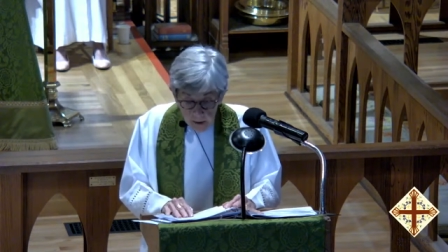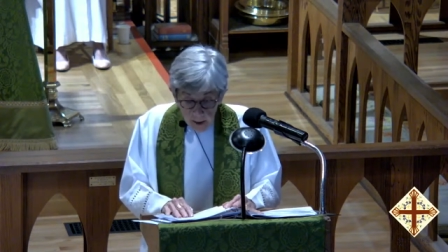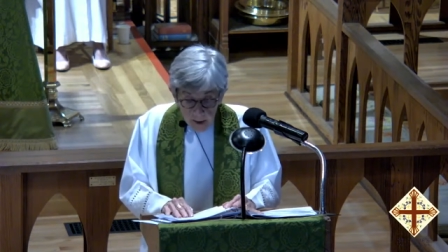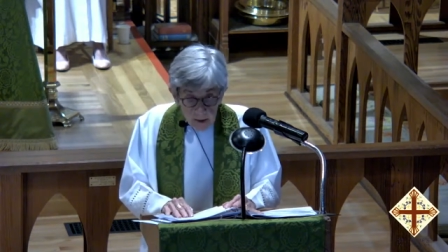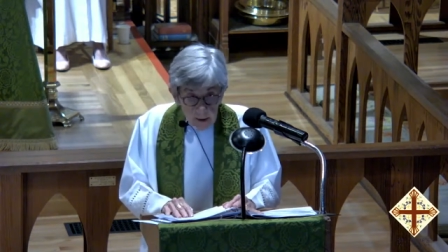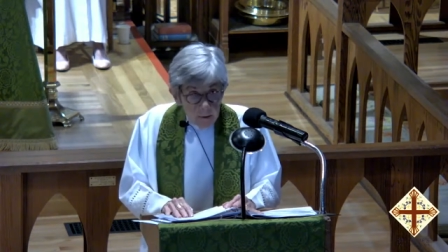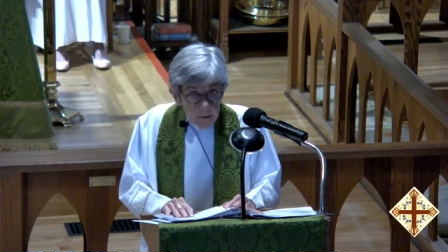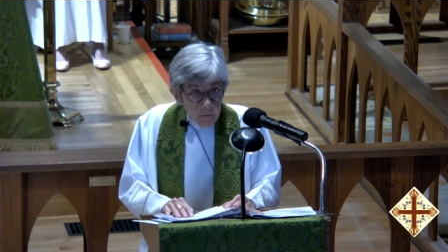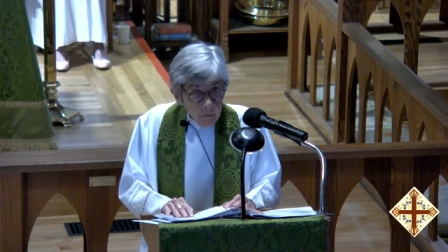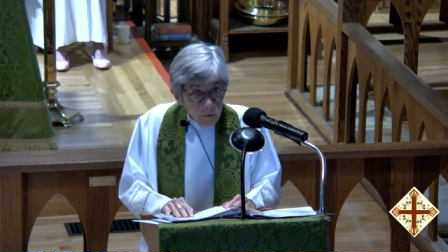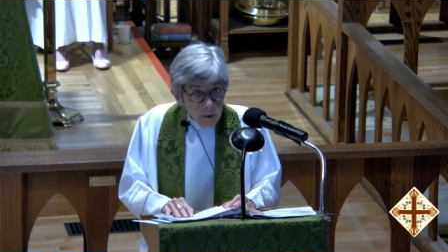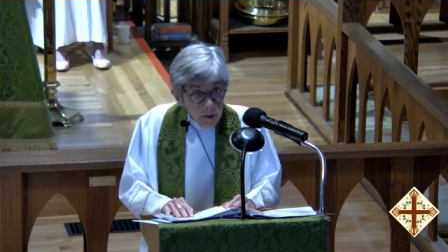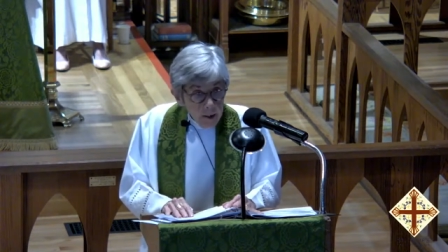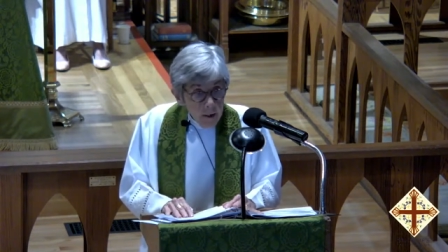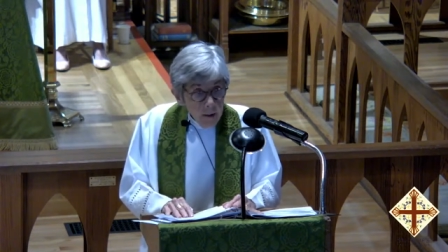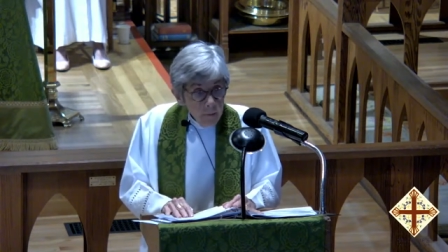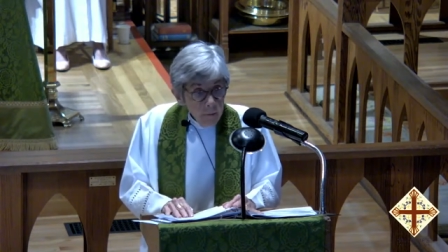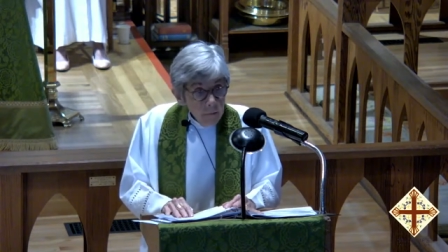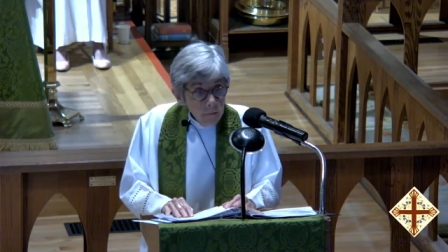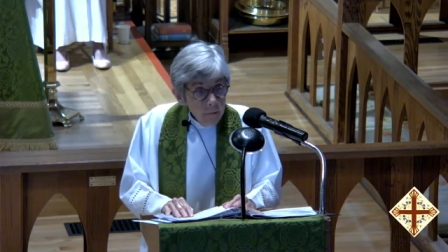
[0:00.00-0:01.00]
I live with
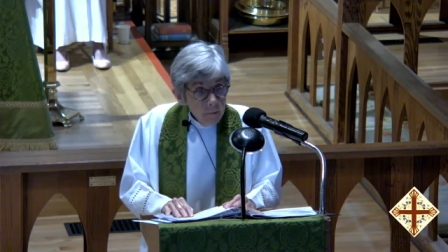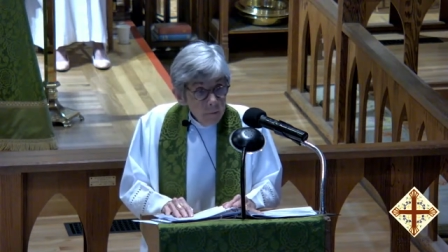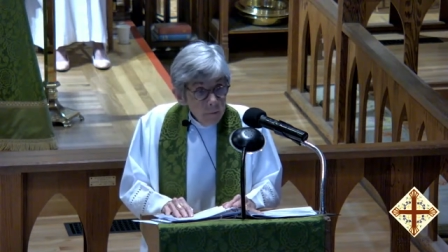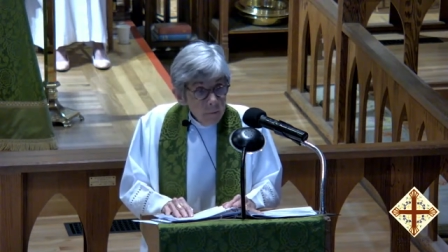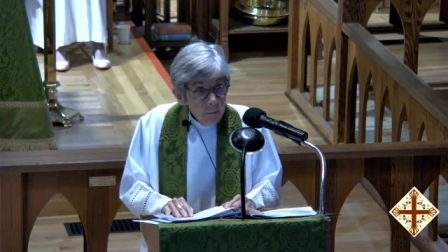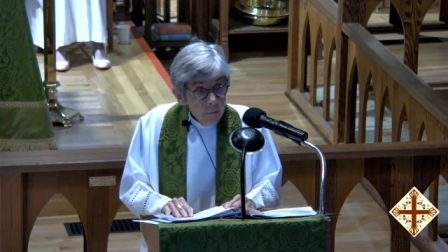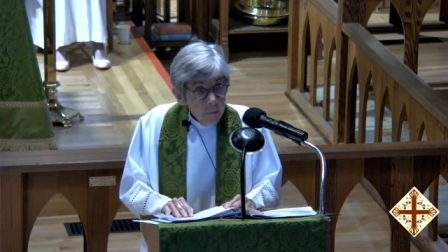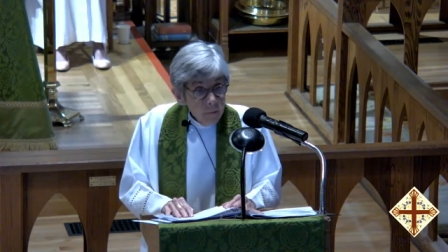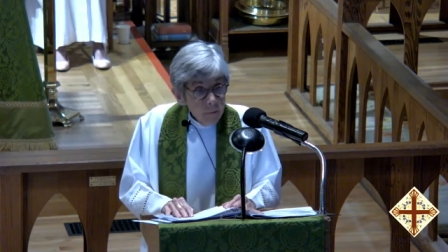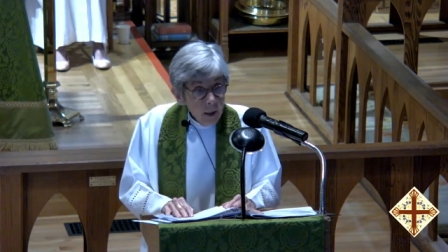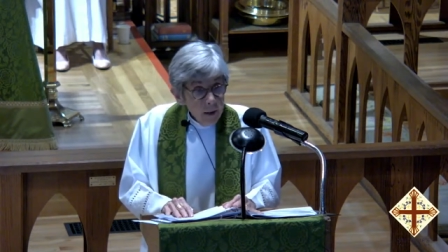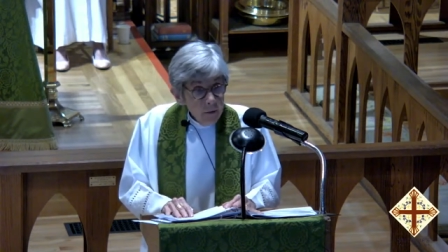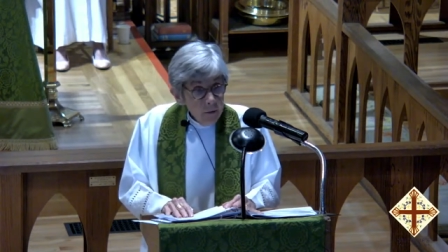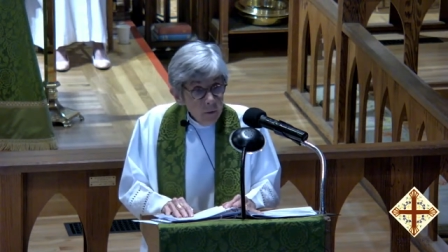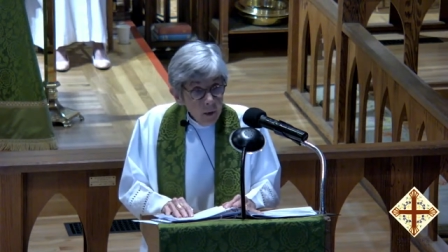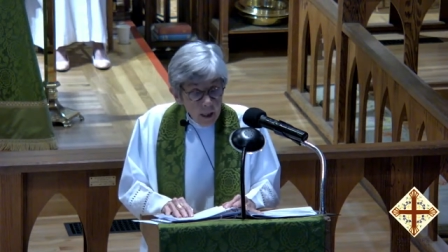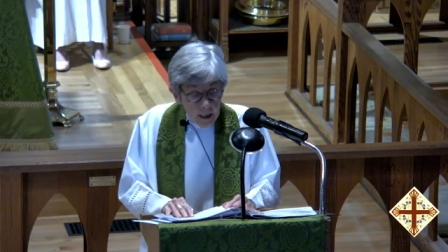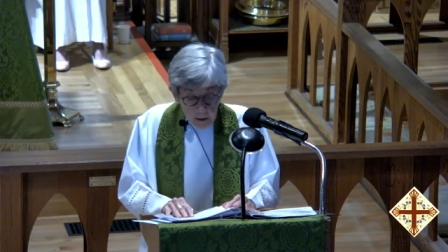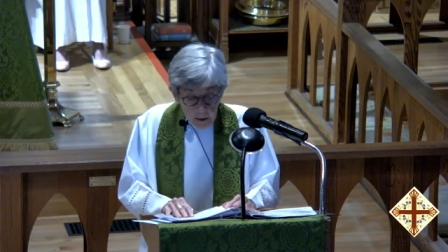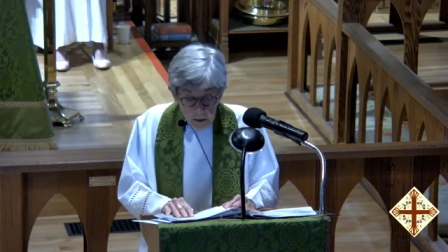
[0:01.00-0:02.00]
them. I
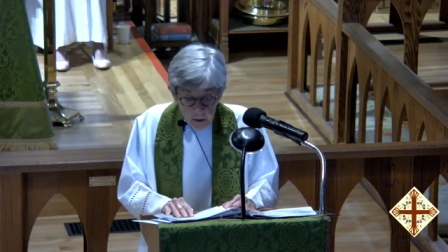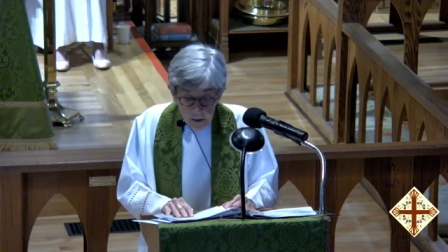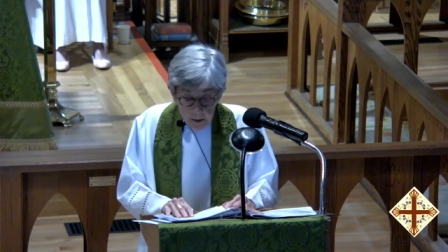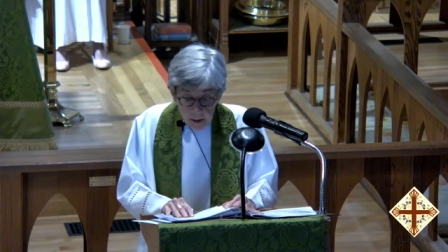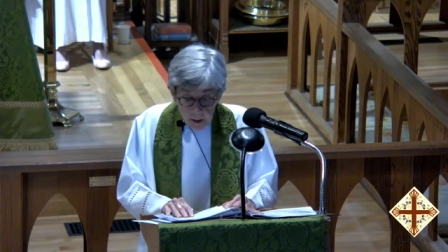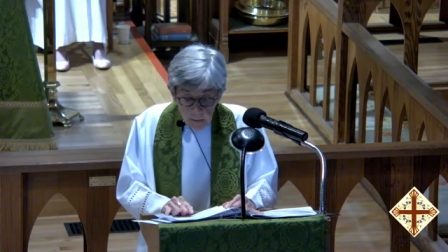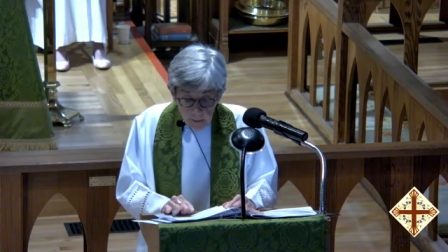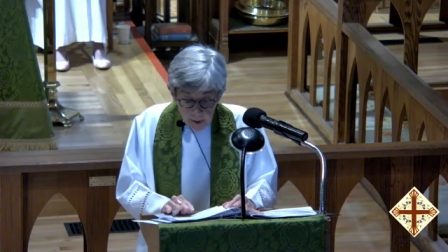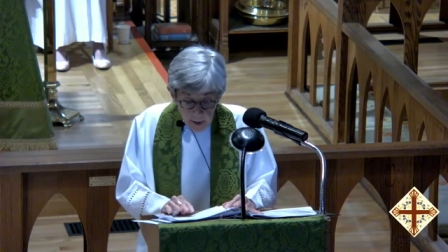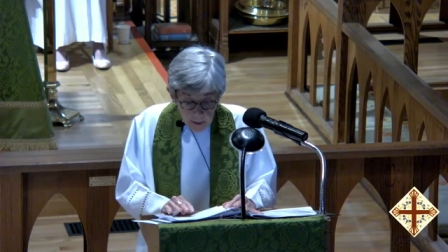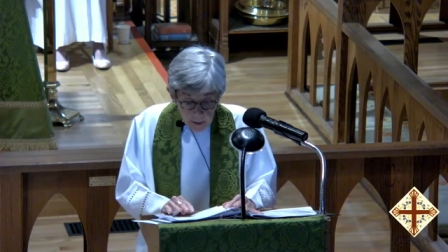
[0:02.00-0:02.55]
try to do something